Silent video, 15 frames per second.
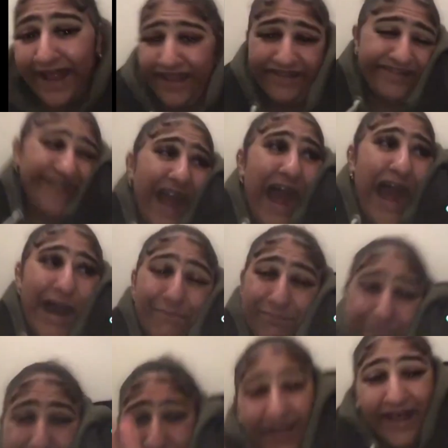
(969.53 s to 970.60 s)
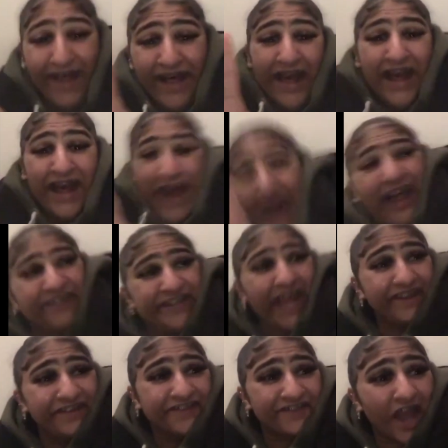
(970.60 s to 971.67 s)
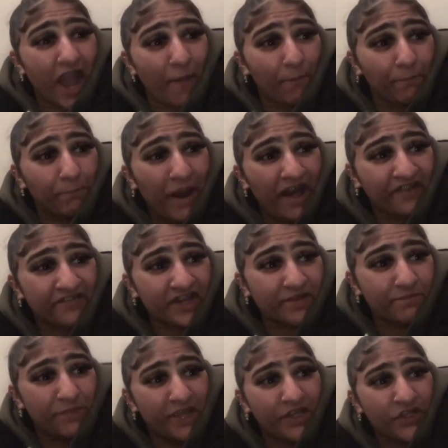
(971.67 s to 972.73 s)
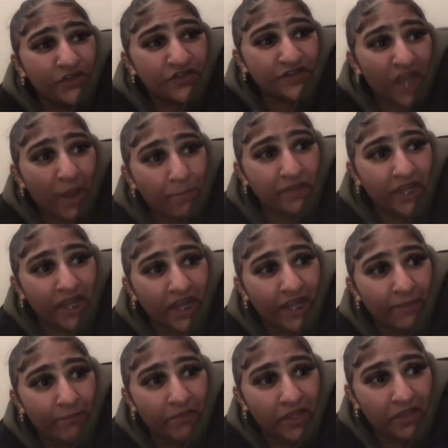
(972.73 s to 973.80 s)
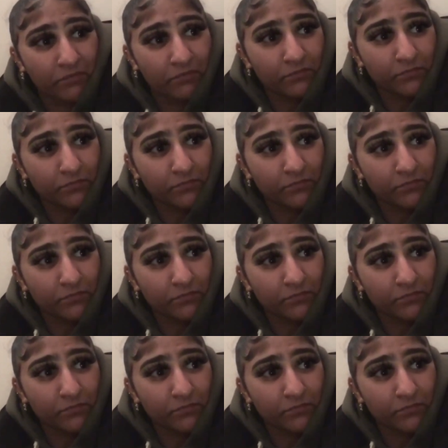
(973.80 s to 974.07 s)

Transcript: Stop. I said stop, bastard bitch. Stop tickling me.